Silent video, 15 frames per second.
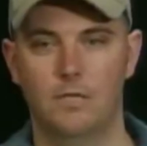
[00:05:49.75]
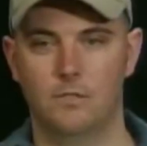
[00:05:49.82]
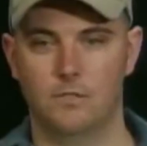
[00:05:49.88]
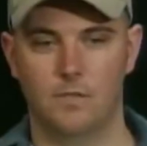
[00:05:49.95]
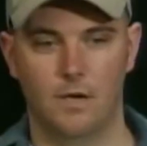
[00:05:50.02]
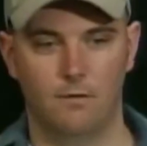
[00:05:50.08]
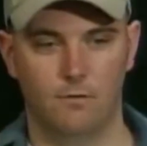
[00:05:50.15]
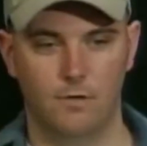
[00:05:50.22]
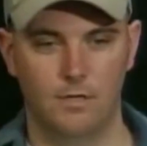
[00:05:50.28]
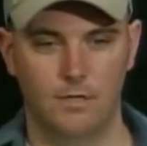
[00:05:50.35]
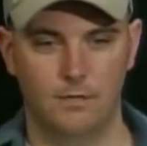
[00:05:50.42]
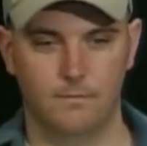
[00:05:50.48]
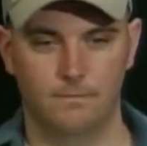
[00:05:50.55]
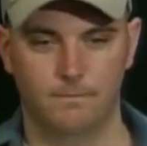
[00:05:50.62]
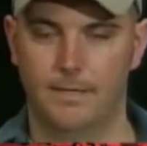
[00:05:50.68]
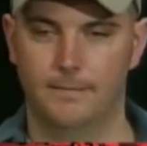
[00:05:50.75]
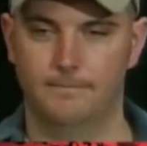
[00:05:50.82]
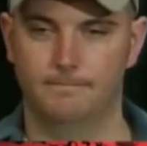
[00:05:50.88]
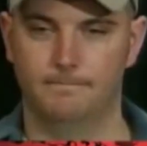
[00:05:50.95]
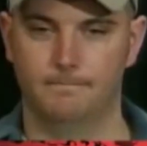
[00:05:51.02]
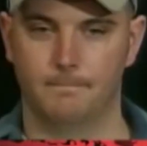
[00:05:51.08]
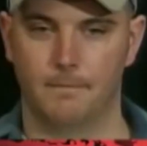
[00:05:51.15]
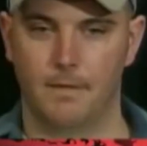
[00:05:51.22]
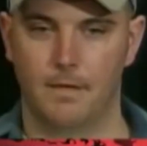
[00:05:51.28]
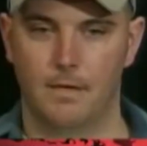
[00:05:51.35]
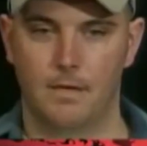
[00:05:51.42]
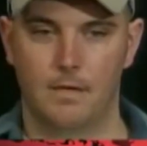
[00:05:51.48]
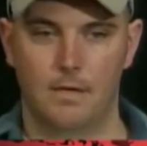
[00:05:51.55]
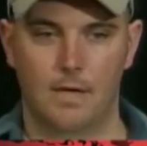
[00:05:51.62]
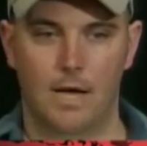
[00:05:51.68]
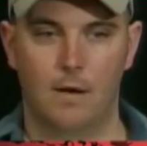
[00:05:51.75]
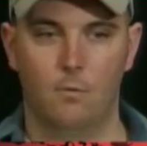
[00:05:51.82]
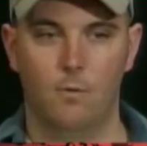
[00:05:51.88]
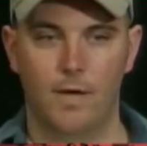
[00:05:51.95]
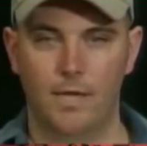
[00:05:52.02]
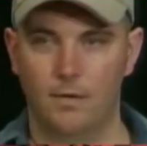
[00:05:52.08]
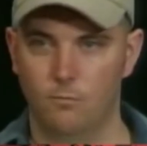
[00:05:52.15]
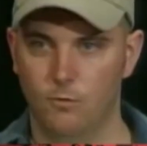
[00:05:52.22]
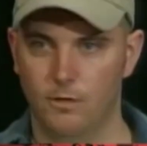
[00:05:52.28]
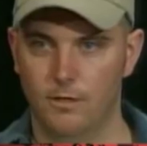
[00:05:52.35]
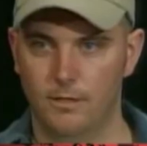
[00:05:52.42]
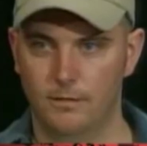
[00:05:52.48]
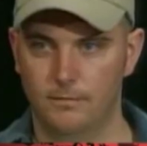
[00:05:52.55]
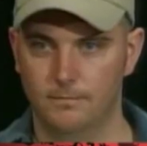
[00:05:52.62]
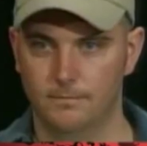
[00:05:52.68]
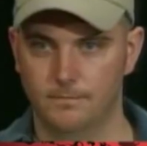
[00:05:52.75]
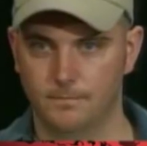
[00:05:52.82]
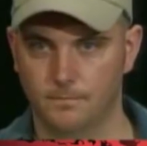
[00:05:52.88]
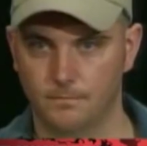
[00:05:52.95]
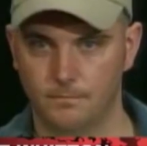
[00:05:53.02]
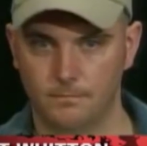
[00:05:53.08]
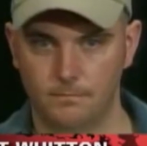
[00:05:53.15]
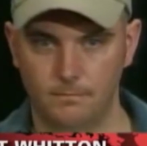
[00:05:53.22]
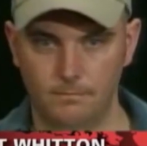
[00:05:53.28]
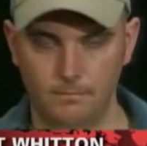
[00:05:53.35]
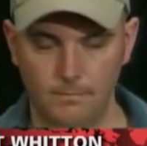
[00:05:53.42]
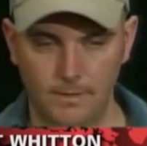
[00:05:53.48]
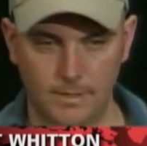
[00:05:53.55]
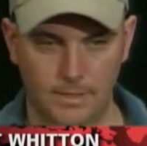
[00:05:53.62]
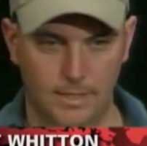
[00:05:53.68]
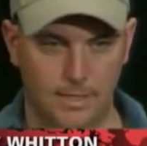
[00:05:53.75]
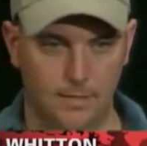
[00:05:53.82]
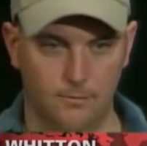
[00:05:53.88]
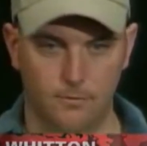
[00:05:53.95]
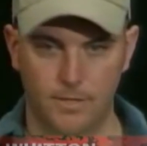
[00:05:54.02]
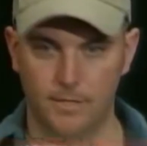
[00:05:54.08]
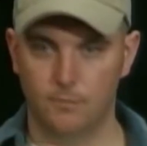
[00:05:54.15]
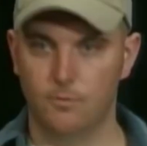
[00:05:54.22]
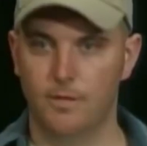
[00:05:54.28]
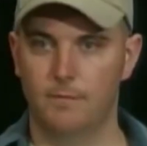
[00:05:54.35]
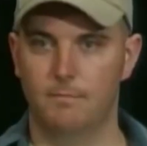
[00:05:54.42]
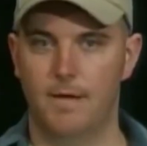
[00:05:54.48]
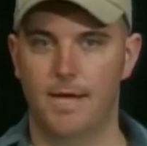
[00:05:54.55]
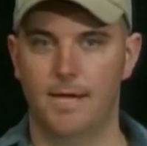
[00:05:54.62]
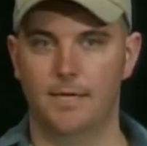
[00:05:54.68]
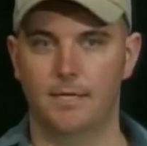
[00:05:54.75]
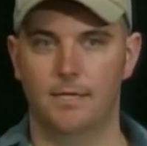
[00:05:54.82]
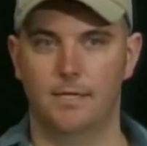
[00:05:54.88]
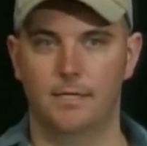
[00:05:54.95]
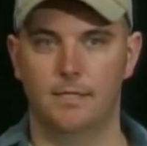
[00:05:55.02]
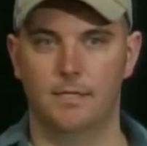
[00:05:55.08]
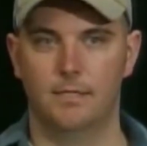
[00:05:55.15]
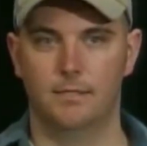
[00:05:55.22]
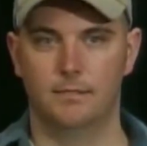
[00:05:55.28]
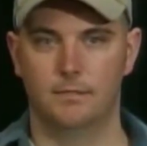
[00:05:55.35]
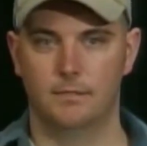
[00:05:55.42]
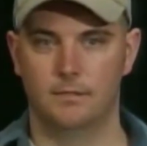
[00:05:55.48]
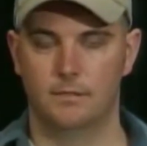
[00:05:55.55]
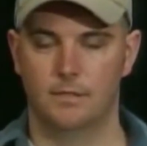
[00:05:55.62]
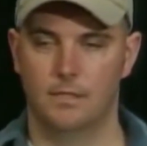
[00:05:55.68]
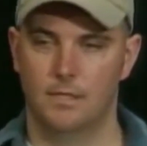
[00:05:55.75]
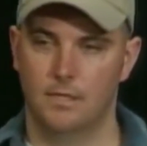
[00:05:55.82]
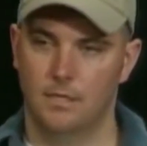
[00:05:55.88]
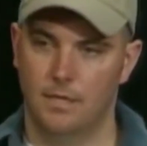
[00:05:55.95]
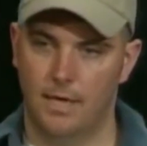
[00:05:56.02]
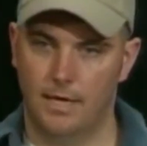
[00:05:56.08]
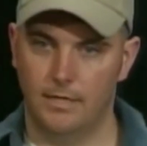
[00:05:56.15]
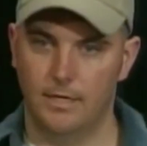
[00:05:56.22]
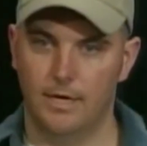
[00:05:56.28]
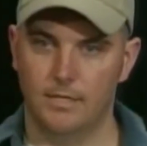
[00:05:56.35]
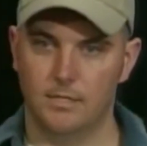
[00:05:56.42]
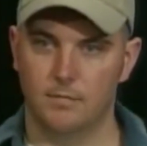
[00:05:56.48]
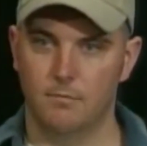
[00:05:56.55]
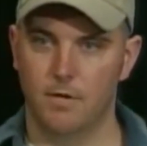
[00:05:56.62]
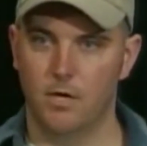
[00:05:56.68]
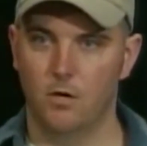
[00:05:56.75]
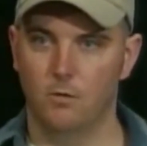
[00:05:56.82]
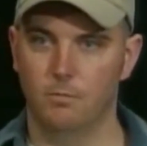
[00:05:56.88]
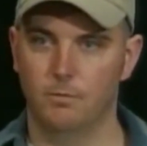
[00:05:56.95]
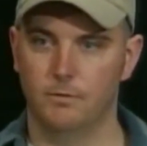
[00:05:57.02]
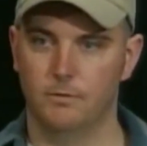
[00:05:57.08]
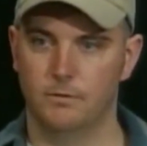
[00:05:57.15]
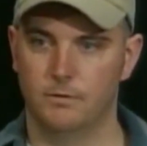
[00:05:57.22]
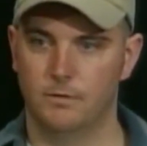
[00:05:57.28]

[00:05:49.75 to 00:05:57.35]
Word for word: we discovered it, um, I waited with it. Uh, Rick went back and, uh, and got some help.